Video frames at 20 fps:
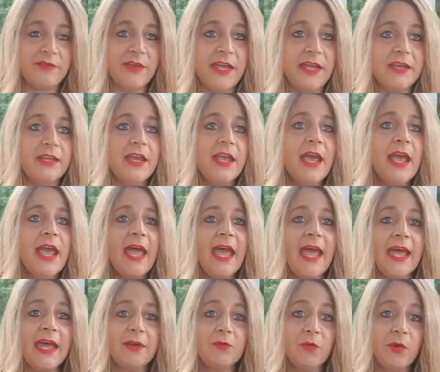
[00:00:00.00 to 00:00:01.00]
And
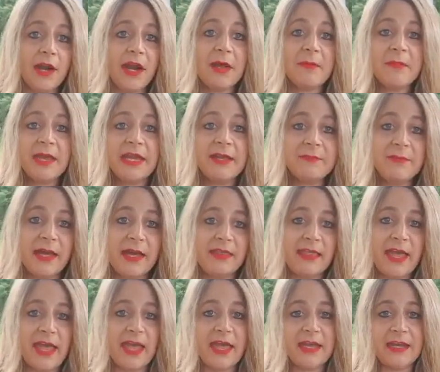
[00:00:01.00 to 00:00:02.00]
what I mean by
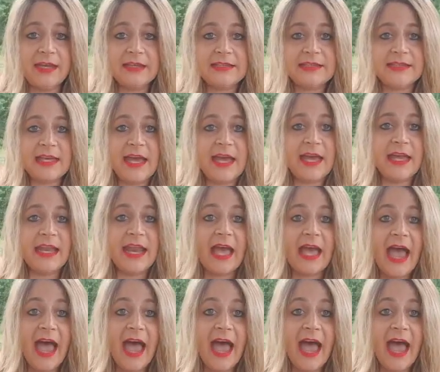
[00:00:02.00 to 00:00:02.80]
that is that